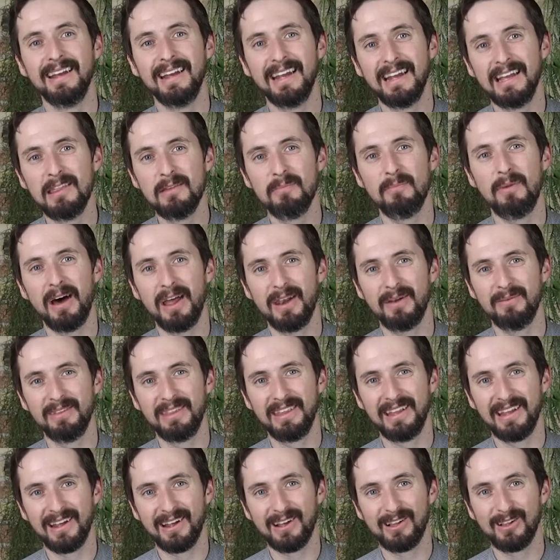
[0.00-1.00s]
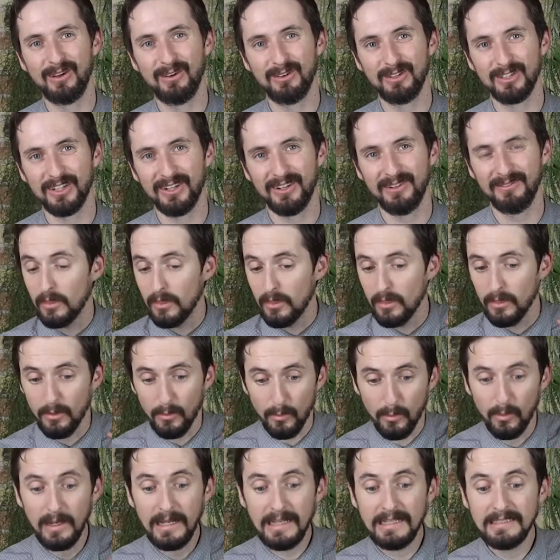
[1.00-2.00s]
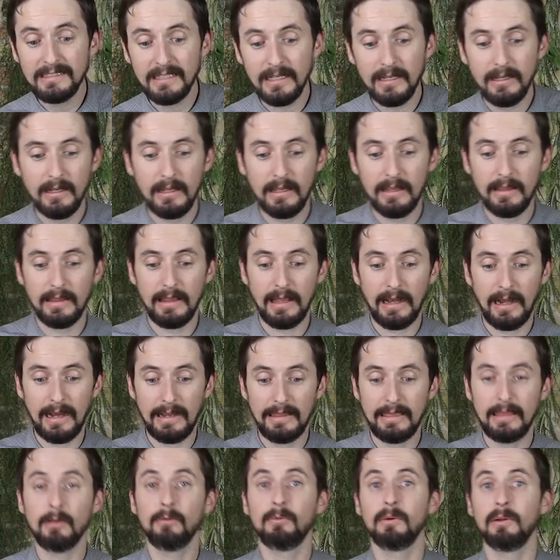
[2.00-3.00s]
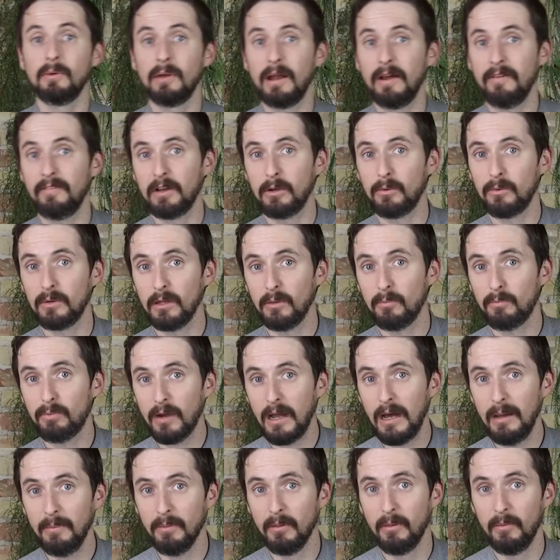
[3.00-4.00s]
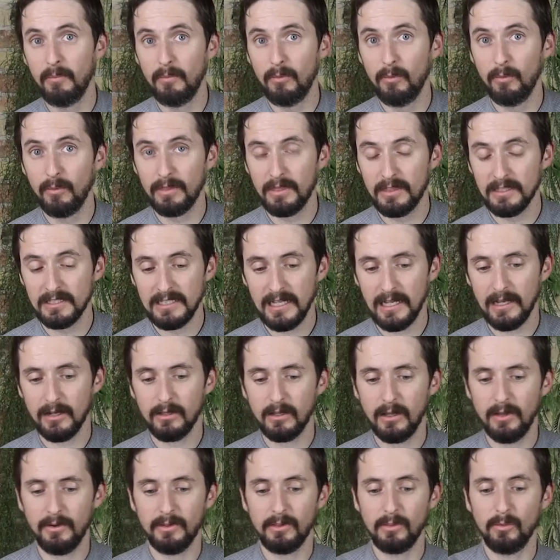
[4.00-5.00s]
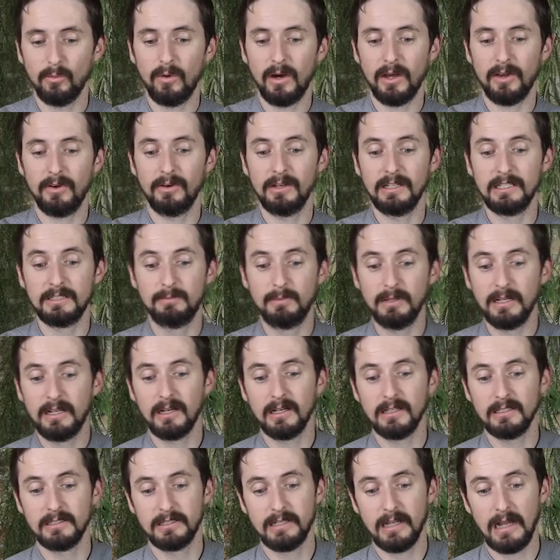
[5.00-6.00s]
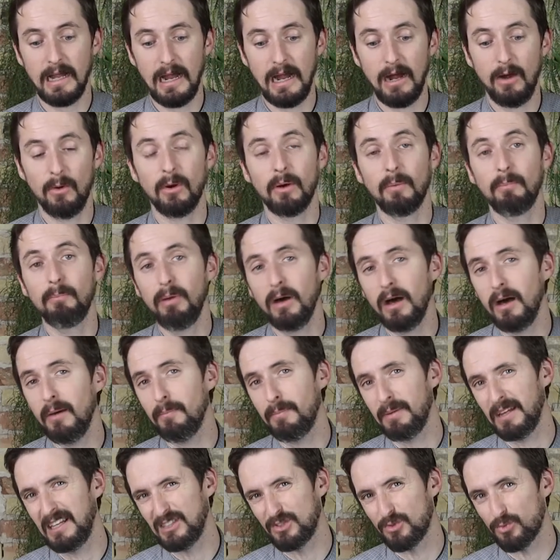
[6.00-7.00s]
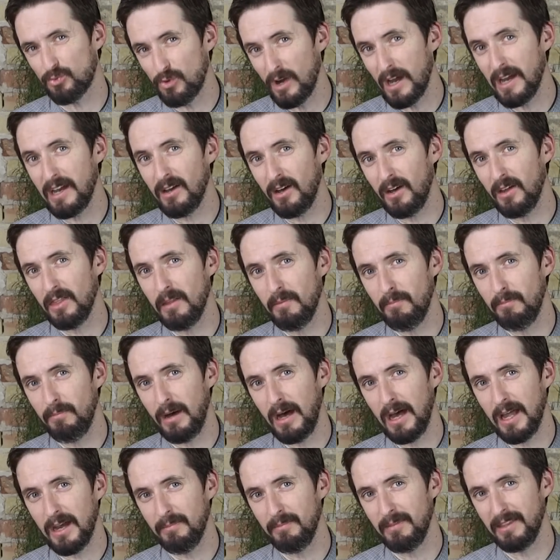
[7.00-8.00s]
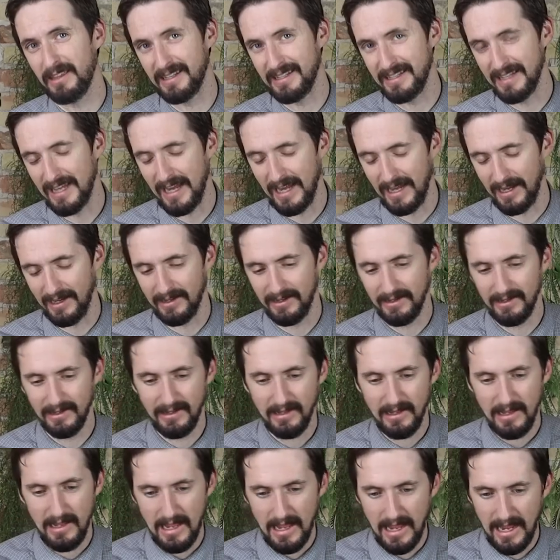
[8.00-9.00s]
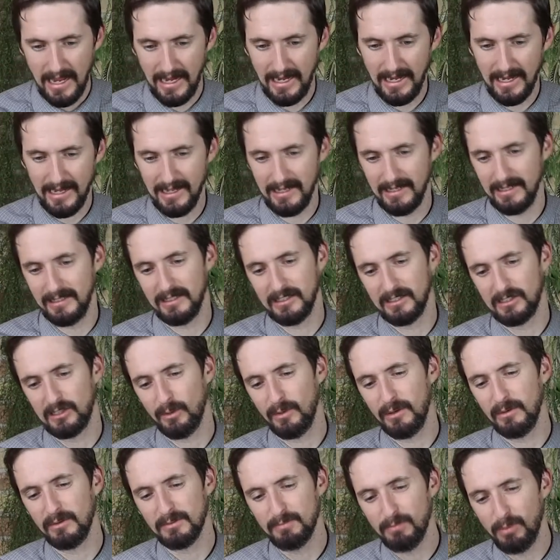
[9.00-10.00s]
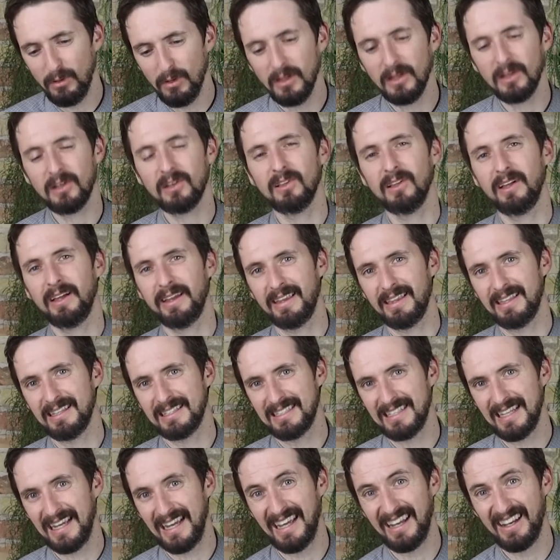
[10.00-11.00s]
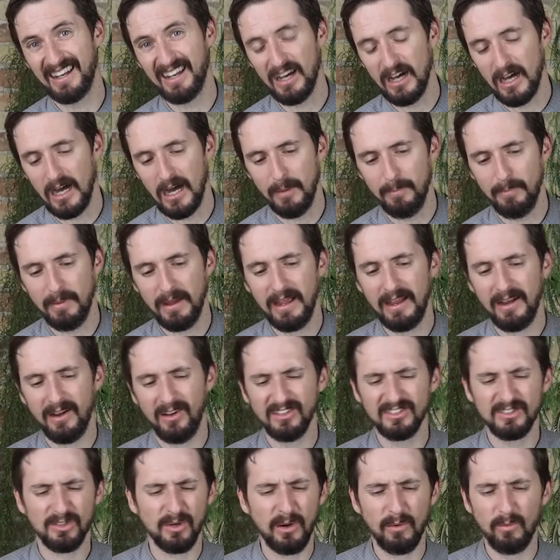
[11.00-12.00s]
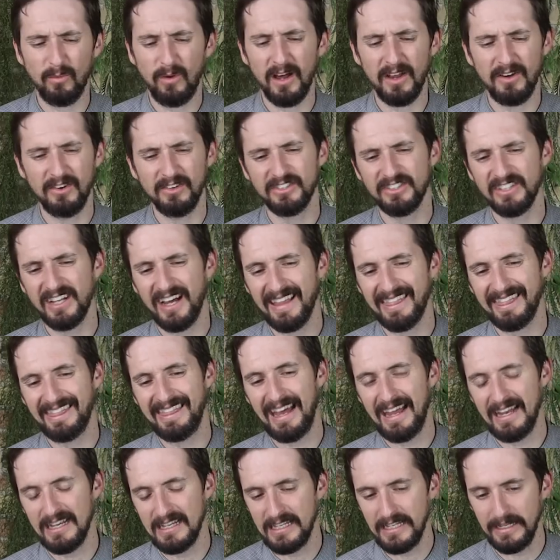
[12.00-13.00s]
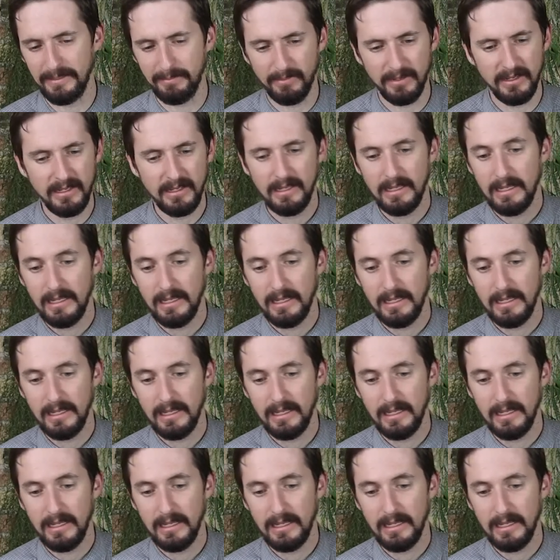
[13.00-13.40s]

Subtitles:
in the bottom of the enclosure. The reason that I think we were having a real problem with the sand clouding the water is because our pump is right on the bottom of the tank. And so it was pulling a lot of the sand up, and also our water's not that deep.